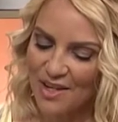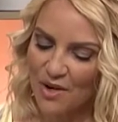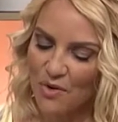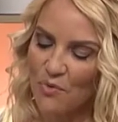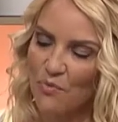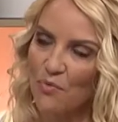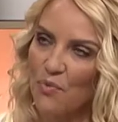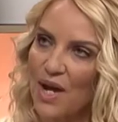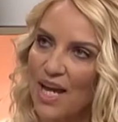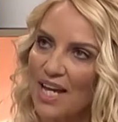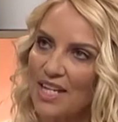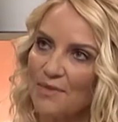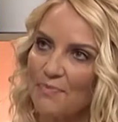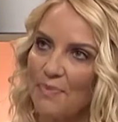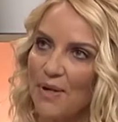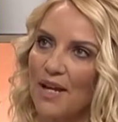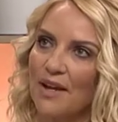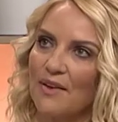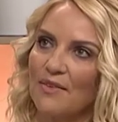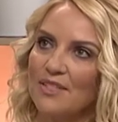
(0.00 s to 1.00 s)
So where do
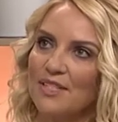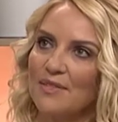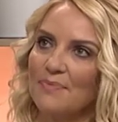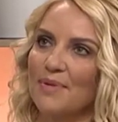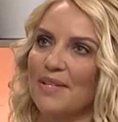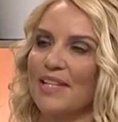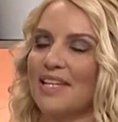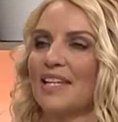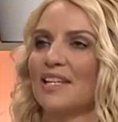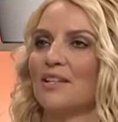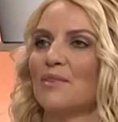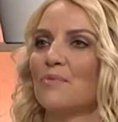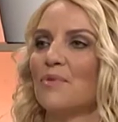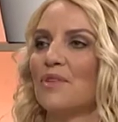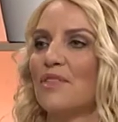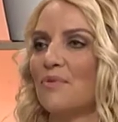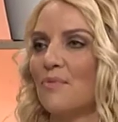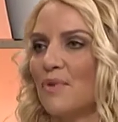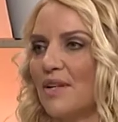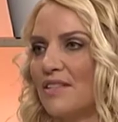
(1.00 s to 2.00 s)
parents begin
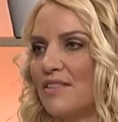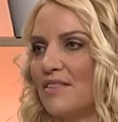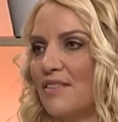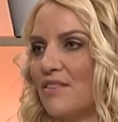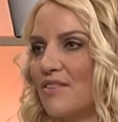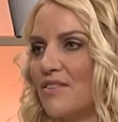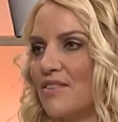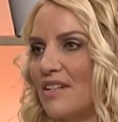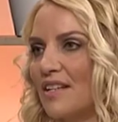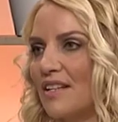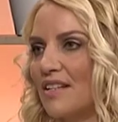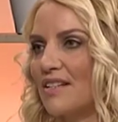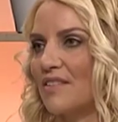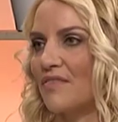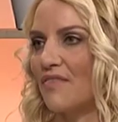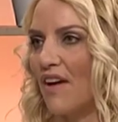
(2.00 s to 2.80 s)
with the researching